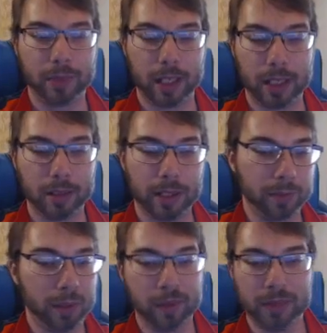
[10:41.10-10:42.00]

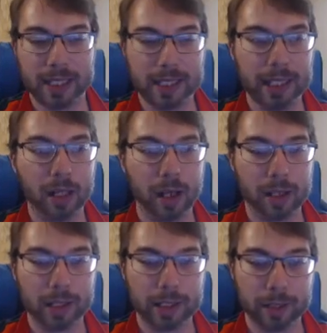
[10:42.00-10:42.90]
like maybe if it's an
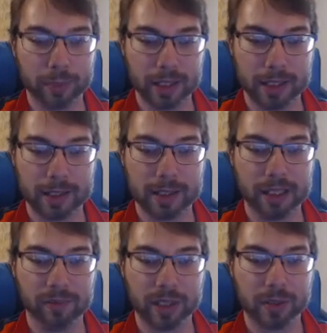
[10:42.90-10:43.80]
Econ and he can put this in
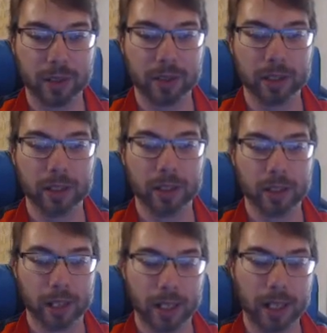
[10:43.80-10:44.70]
defense mode,
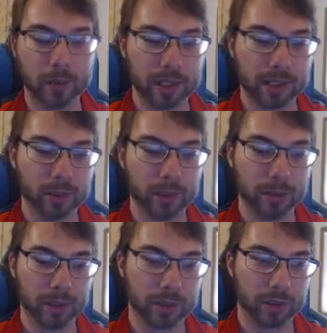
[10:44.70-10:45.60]
I want to still be
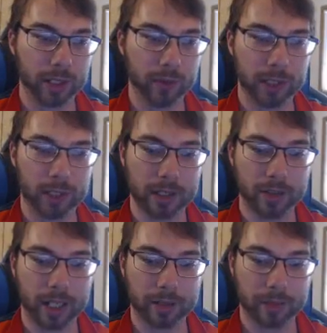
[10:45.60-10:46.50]
able to destroy it with
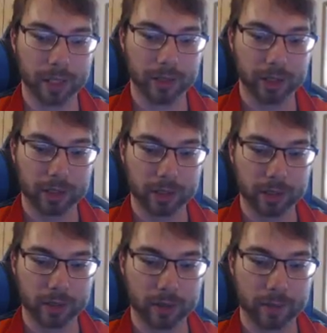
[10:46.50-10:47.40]
Dragon Magic.
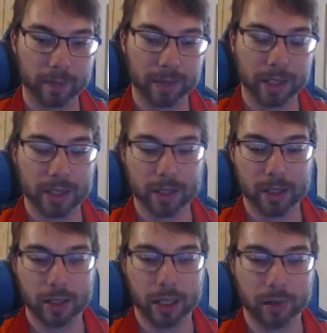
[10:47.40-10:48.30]
So
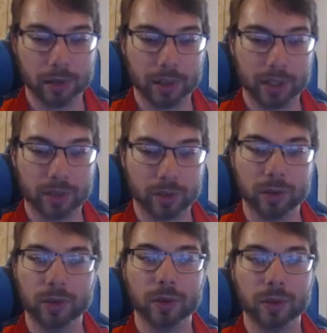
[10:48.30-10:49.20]
we're going
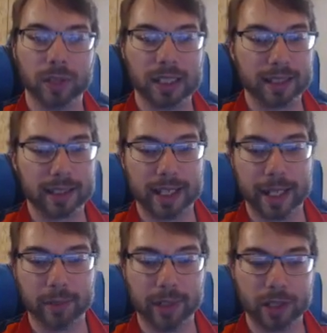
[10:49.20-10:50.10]
to... This
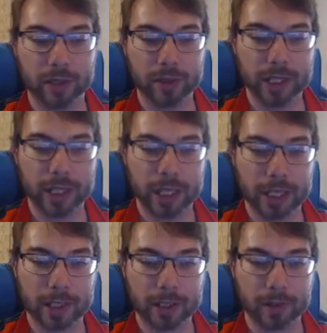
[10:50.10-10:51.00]
can't be an
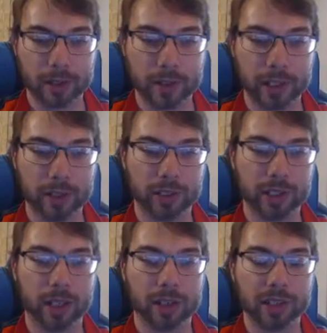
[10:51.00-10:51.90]
OTK, so we're going to
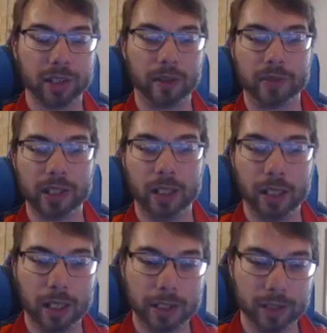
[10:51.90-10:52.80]
just get ourselves
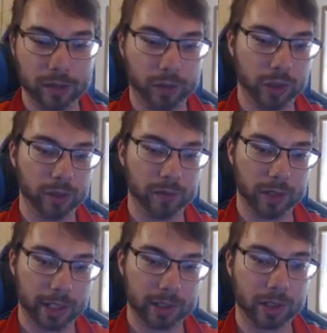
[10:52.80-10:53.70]
a Neos Fusion for
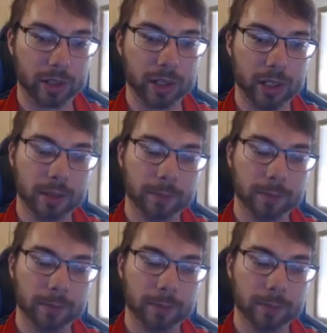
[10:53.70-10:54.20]
next turn.